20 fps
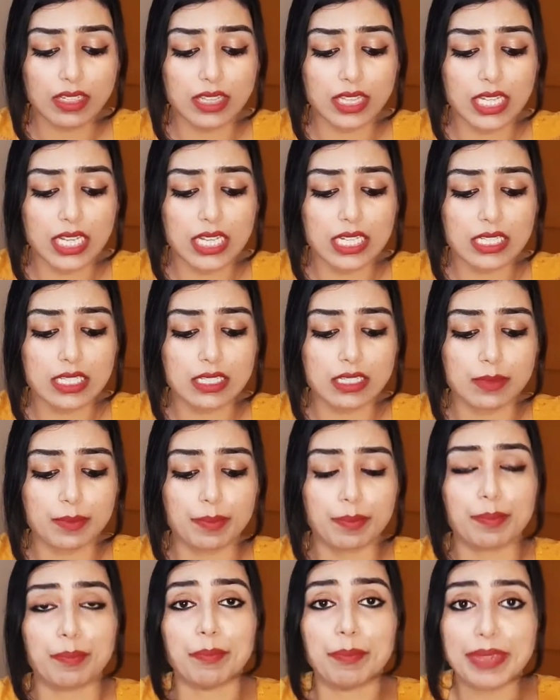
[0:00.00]

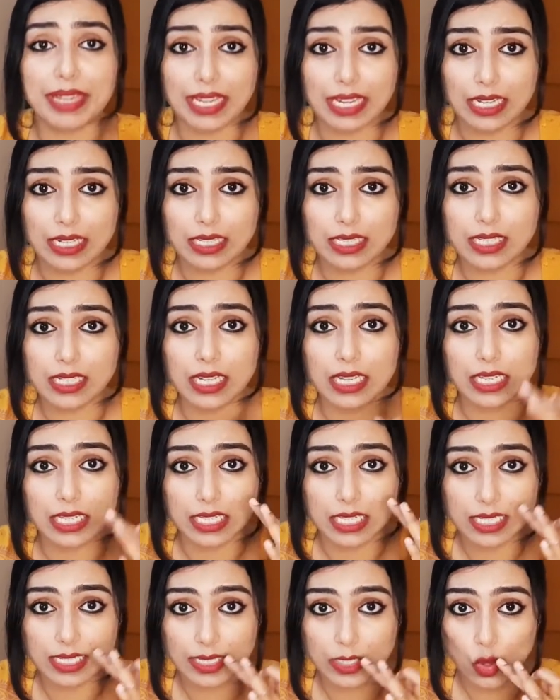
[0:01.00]
these beads
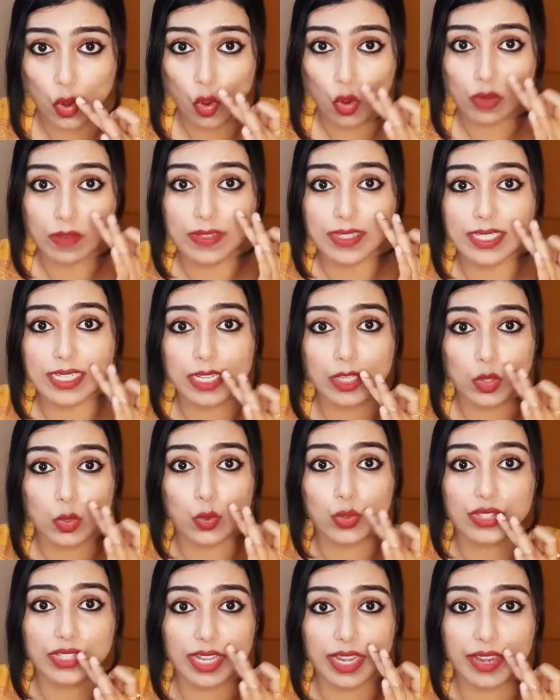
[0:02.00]
dissolves in
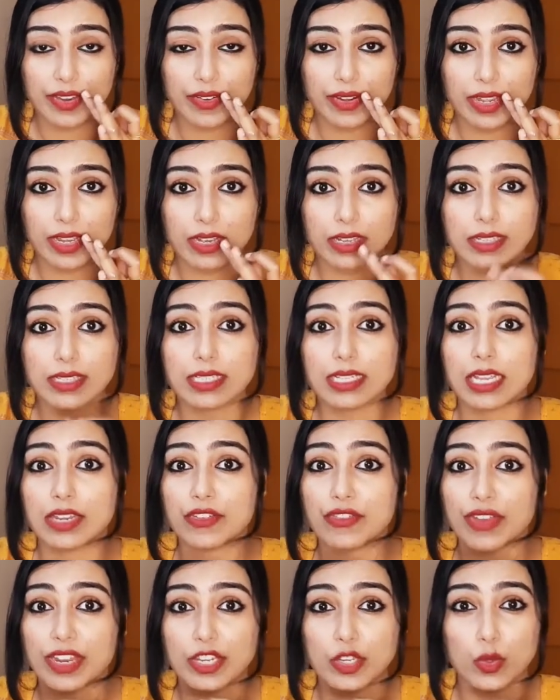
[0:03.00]
those areas
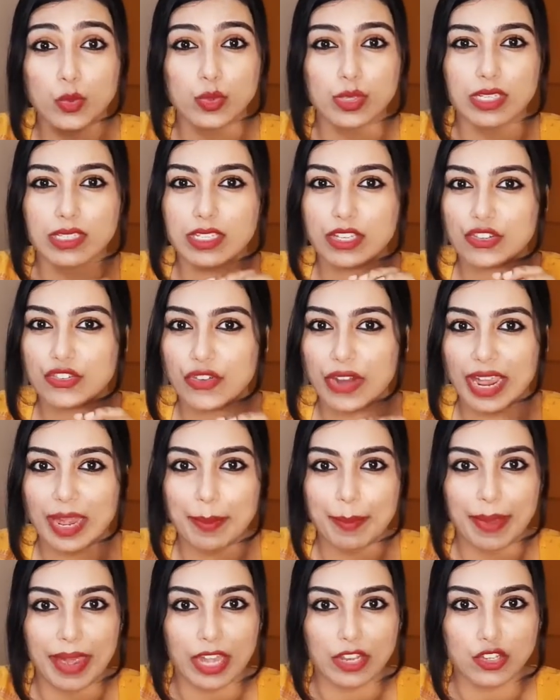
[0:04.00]
and reduces the dry
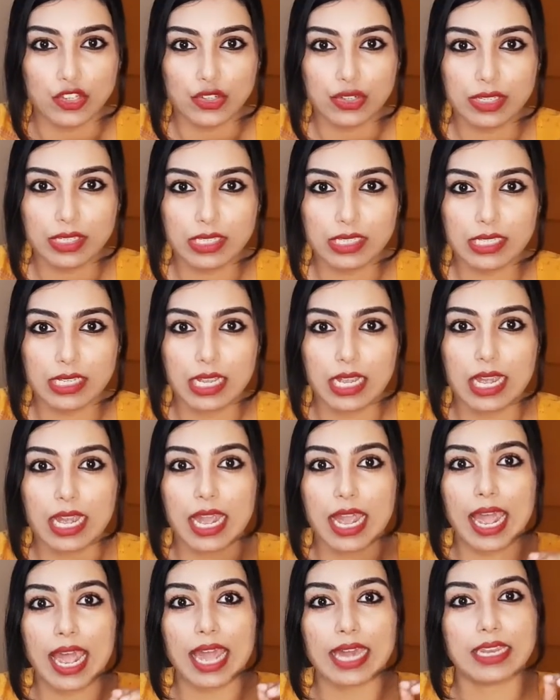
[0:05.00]
patches,
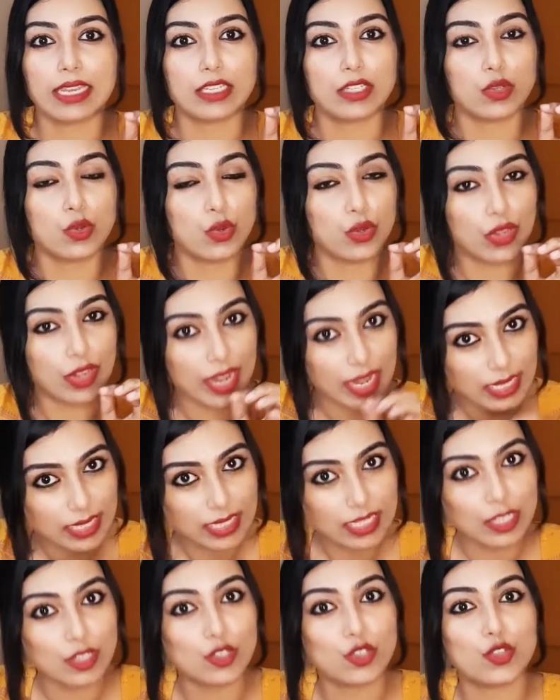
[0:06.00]
and it
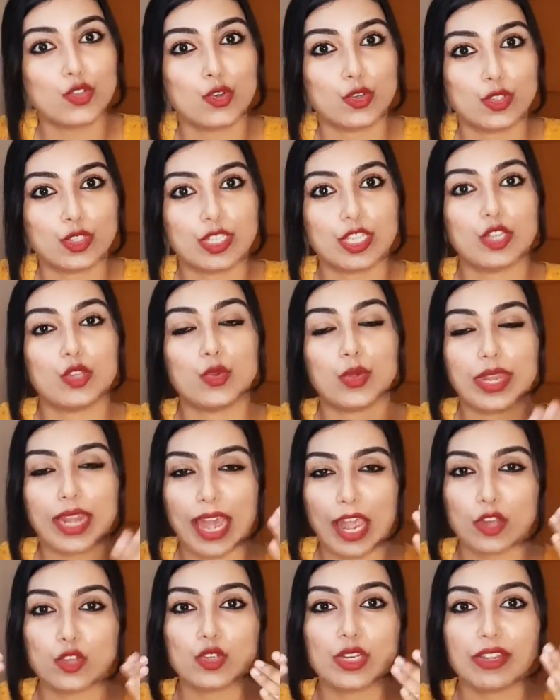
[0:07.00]
gets into your skin. You can
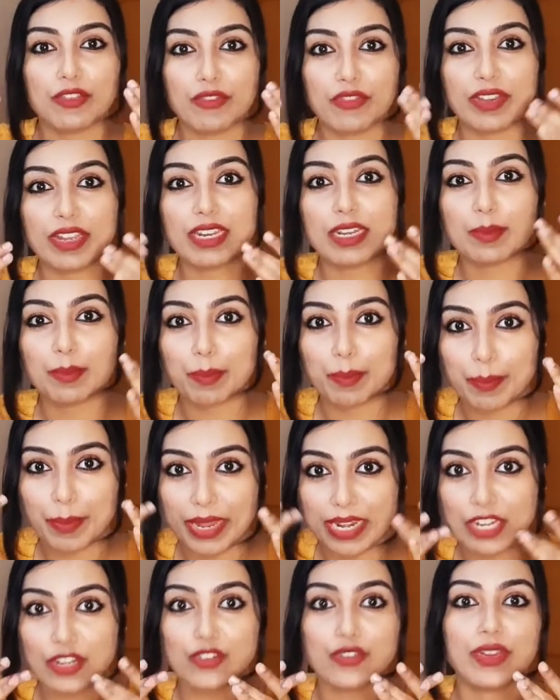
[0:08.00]
actually feel it
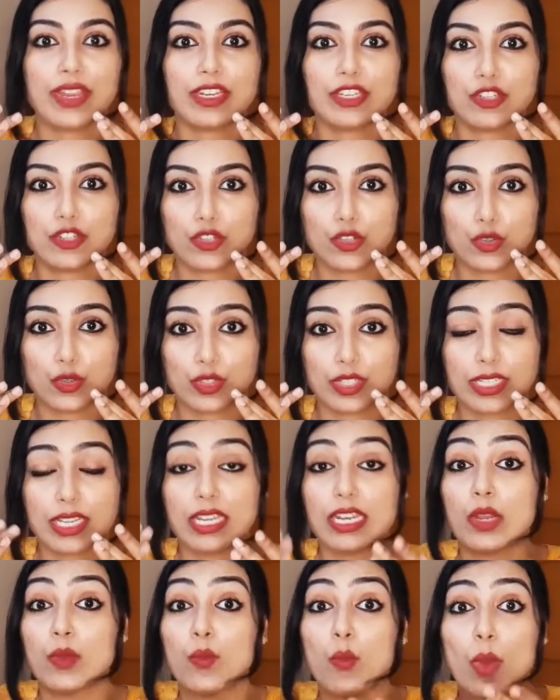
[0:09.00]
penetrate into your
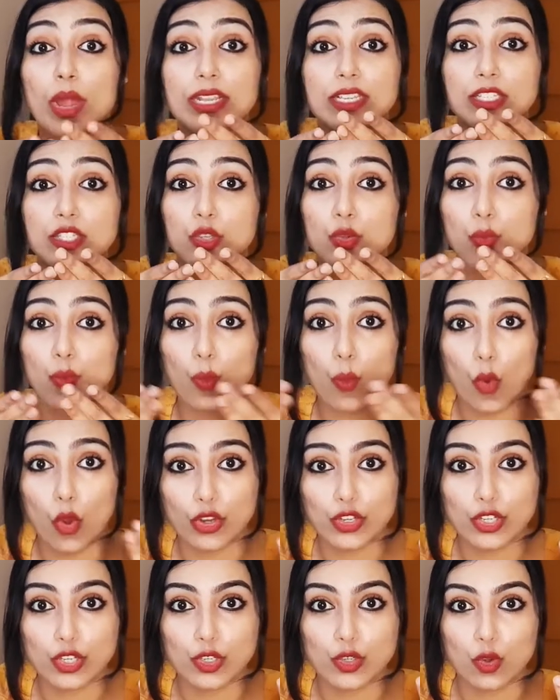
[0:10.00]
skin, and once you
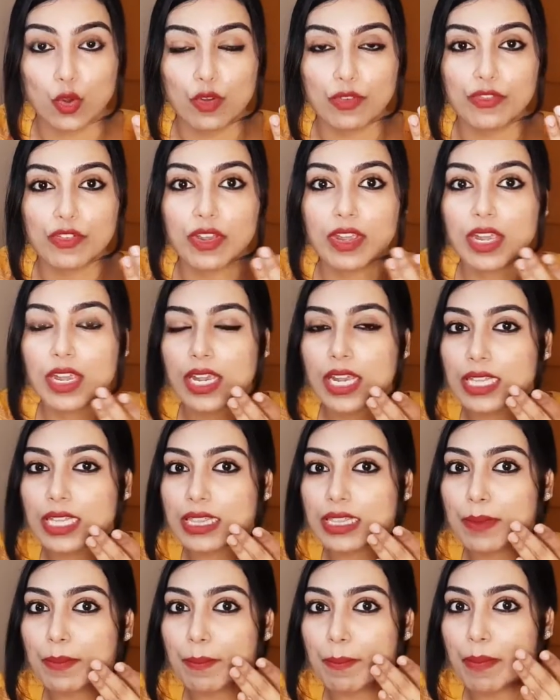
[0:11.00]
wash it off,
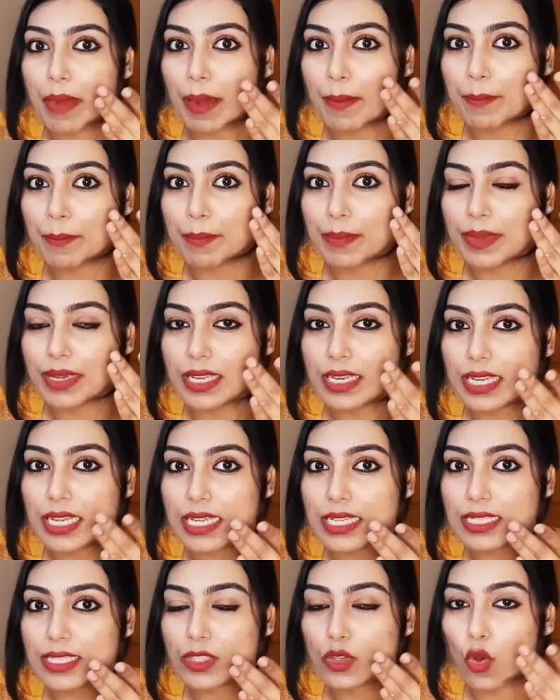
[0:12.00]
the
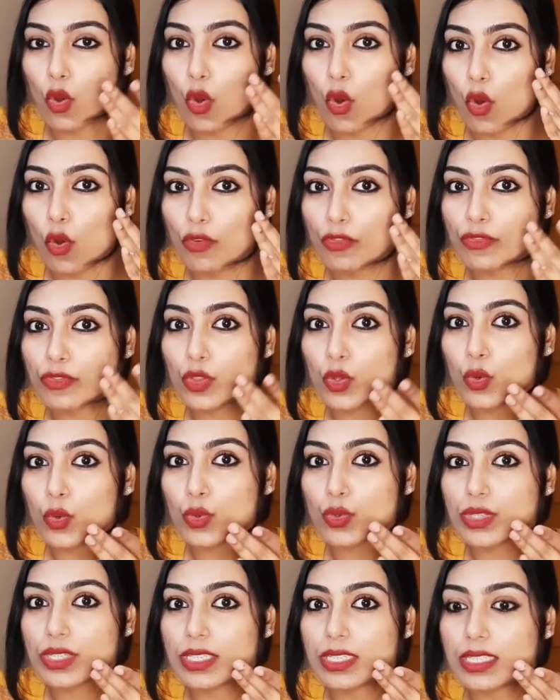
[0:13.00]
bumpiness of
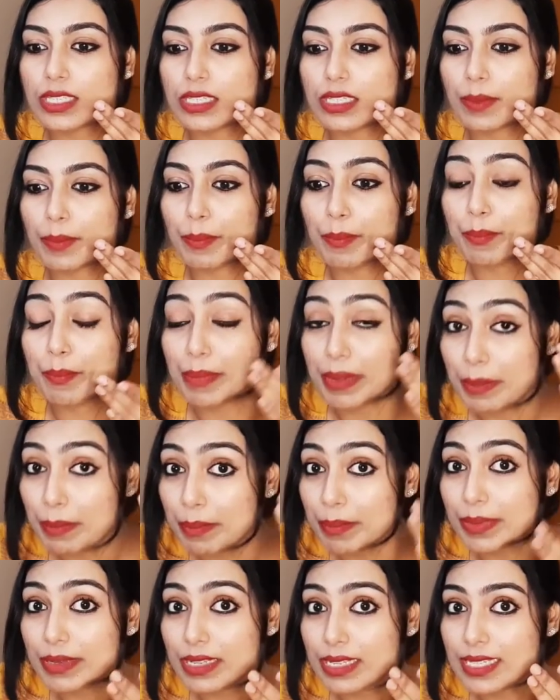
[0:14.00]
those
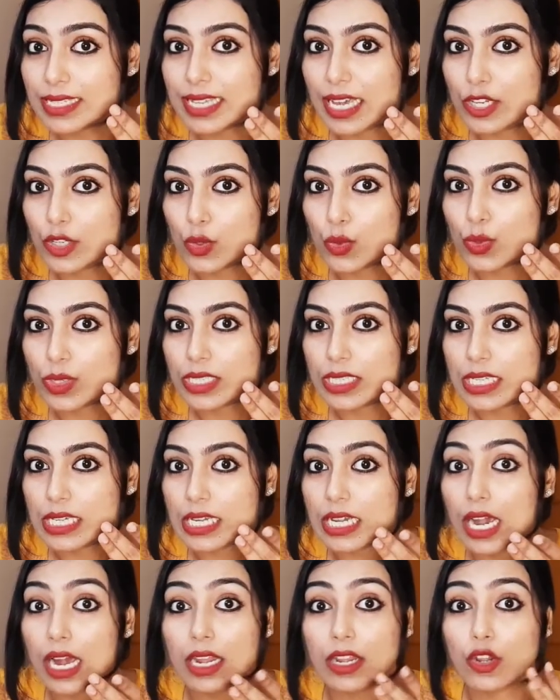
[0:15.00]
pimples that you
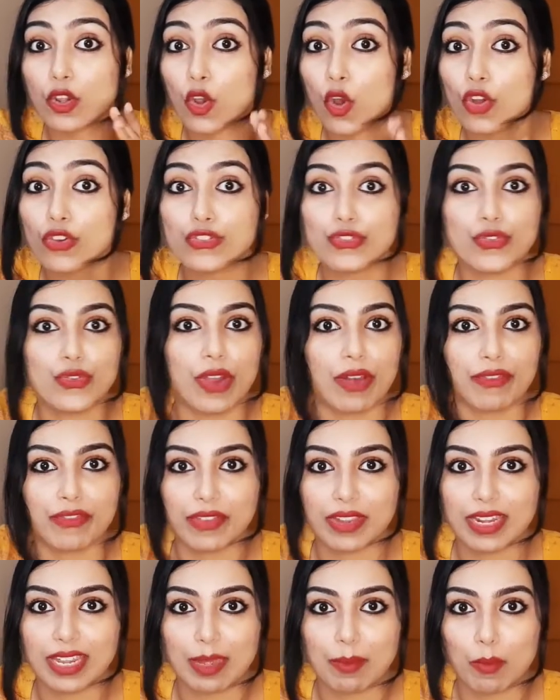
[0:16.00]
see are not rough
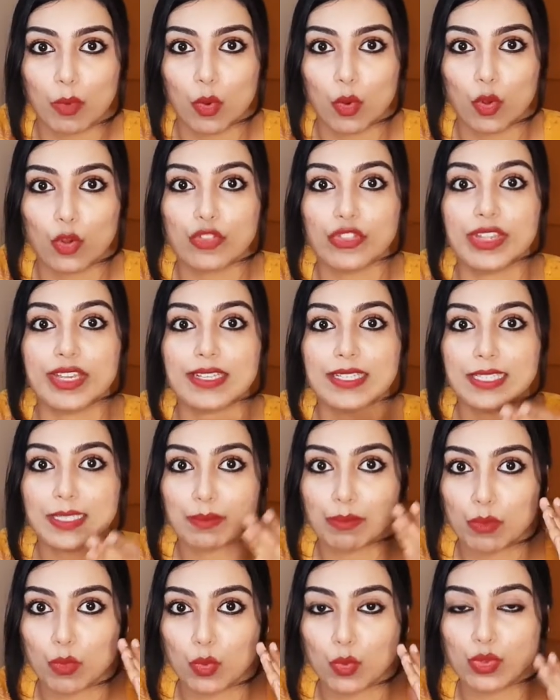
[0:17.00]
anymore. They're
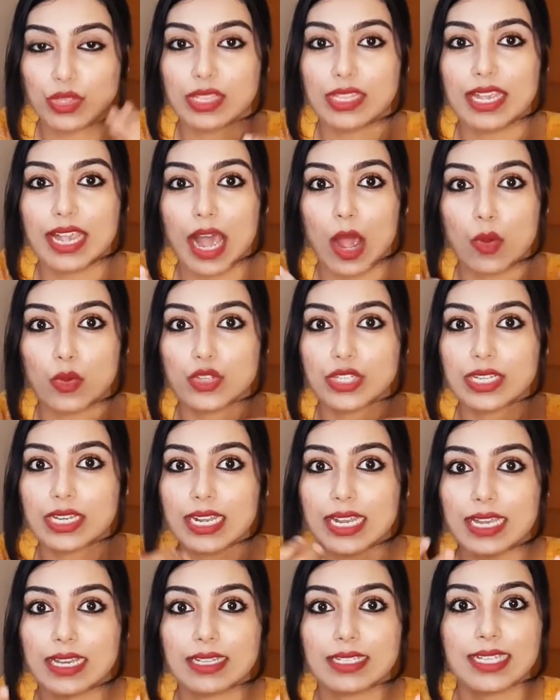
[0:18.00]
smooth. The outer
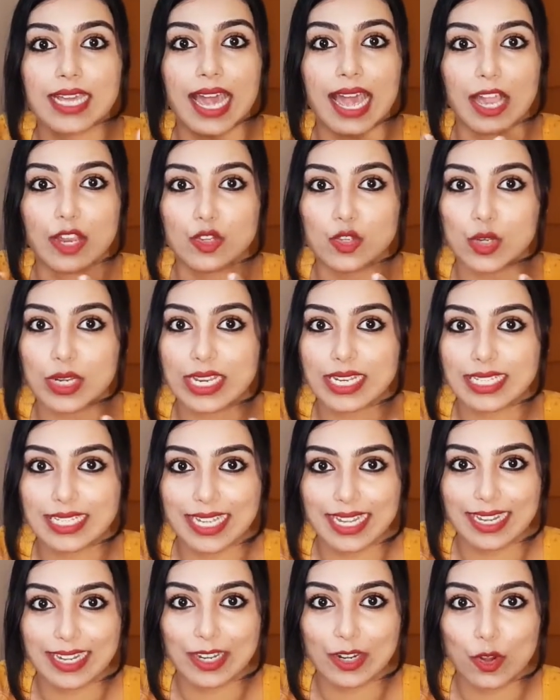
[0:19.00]
layers are actually
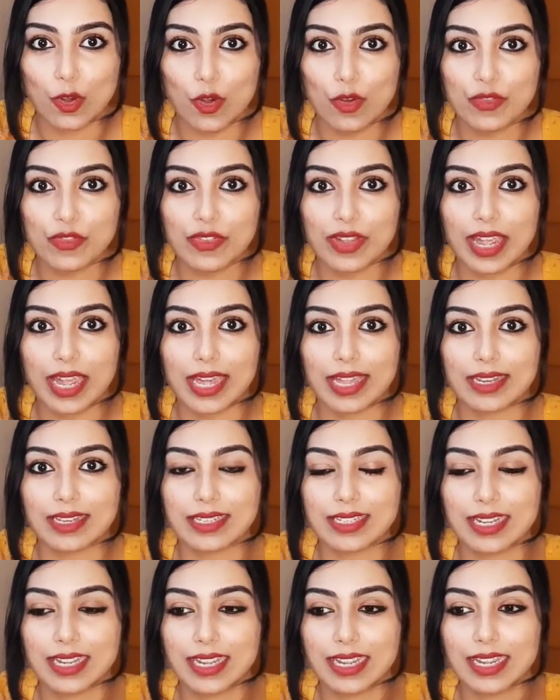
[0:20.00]
taken off,
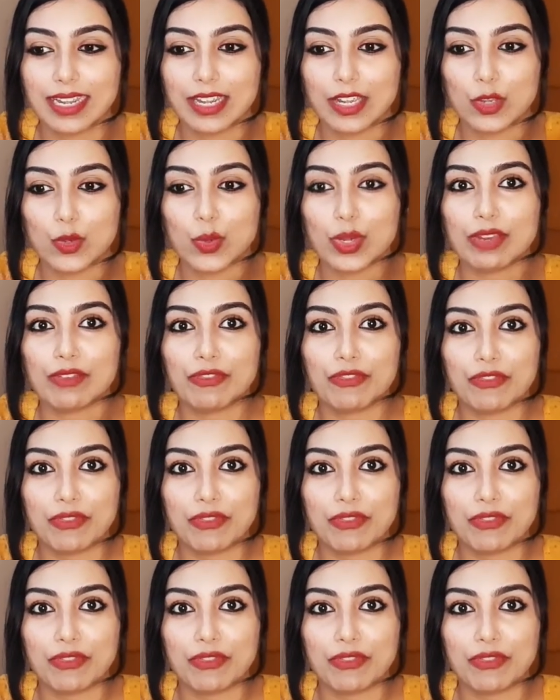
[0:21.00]
and you can